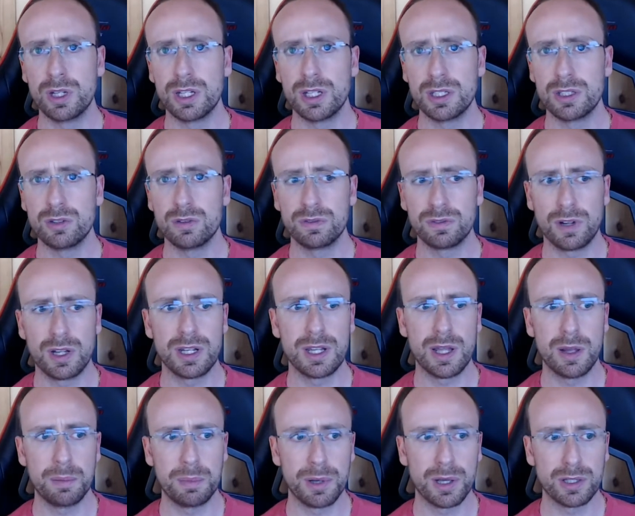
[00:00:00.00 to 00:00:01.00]
you find
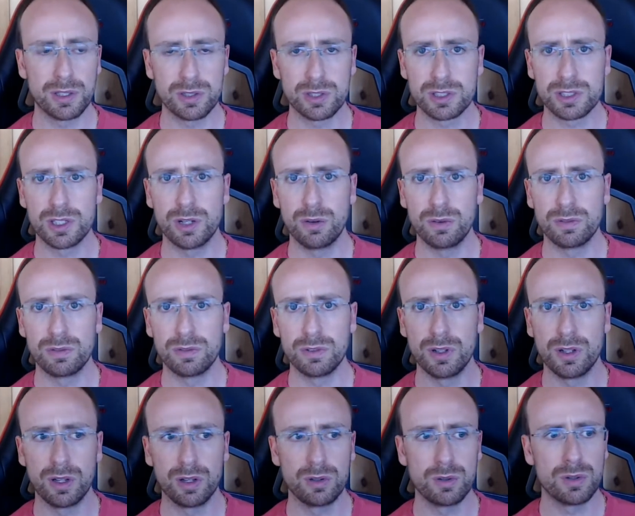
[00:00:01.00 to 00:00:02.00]
out about yourself.
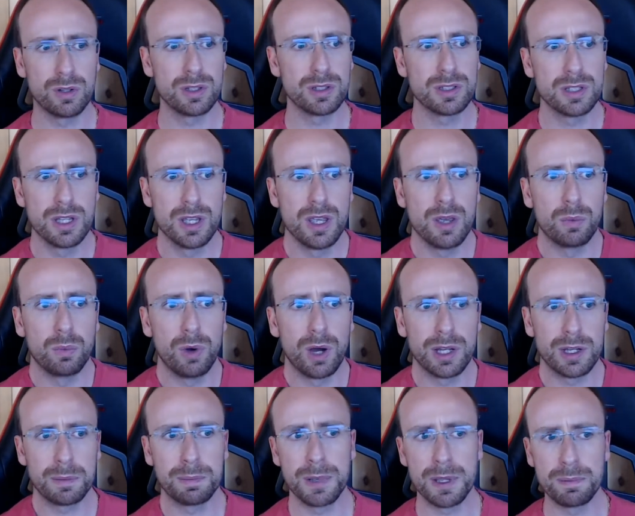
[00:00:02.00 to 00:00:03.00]
Why
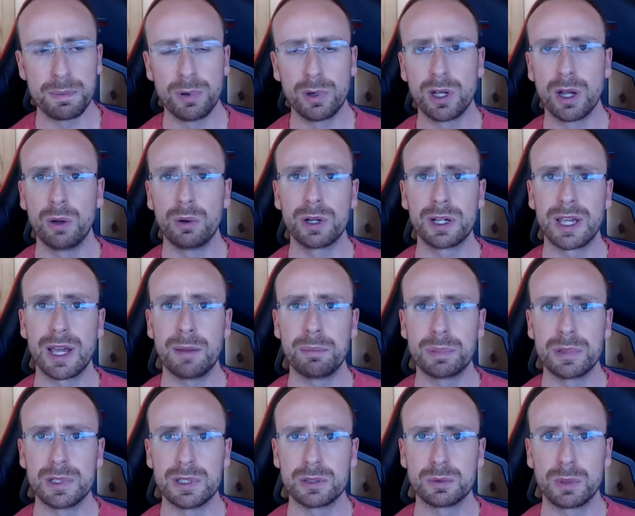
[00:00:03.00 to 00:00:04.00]
do people go on gap
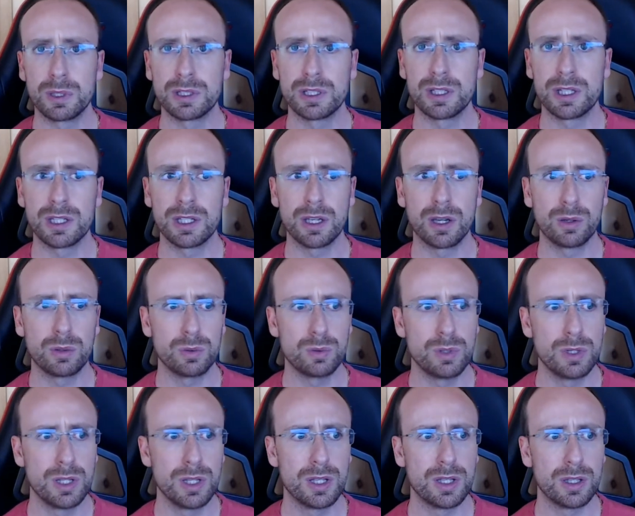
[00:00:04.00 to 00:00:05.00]
years? Why do they go
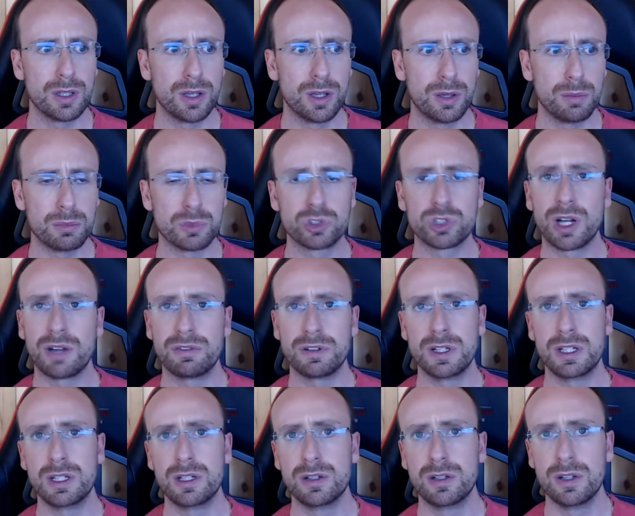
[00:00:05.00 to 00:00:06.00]

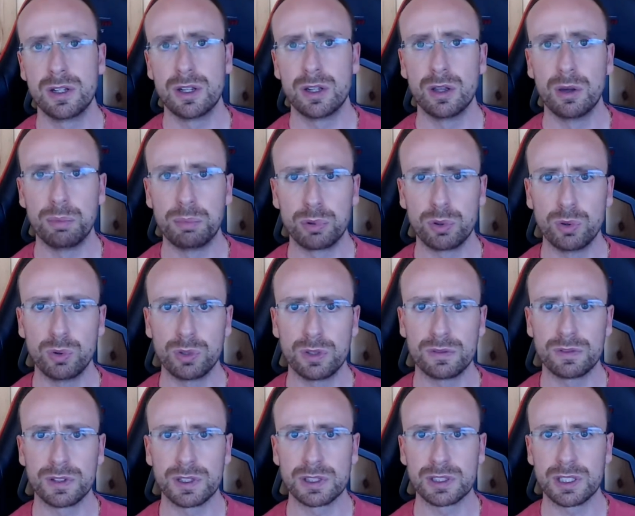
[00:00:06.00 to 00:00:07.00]
travelling abroad and
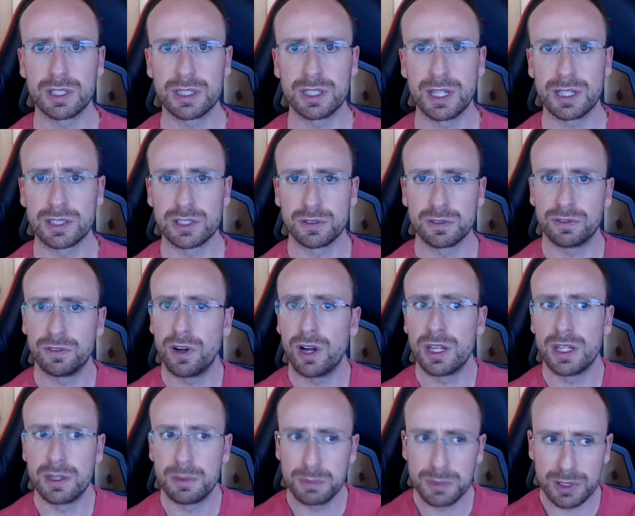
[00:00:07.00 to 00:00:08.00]
things like that? To
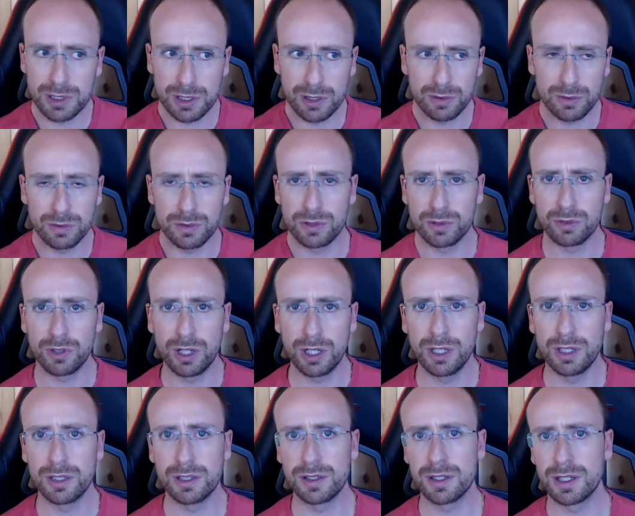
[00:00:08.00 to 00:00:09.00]
find themselves, right?
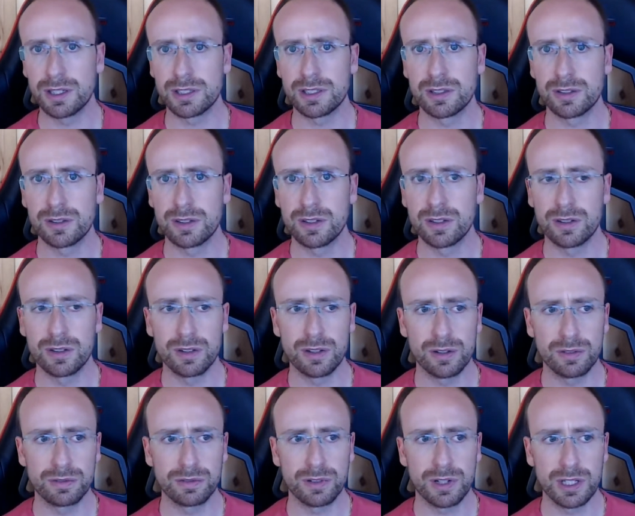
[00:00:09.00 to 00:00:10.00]
That's a
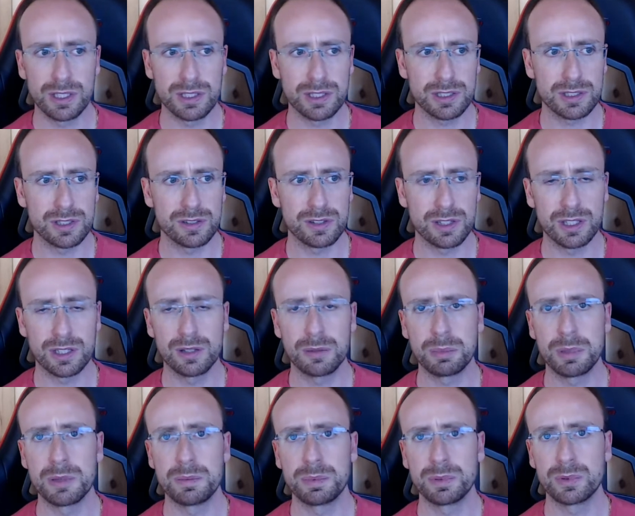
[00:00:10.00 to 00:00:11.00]
phrase. That's a thing that
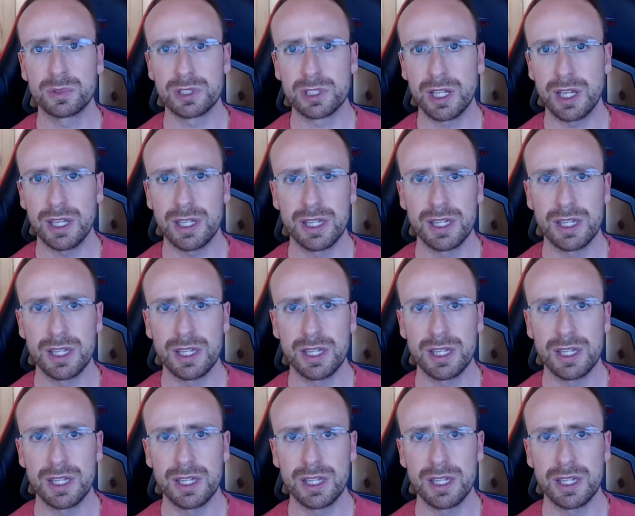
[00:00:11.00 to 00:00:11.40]
people say.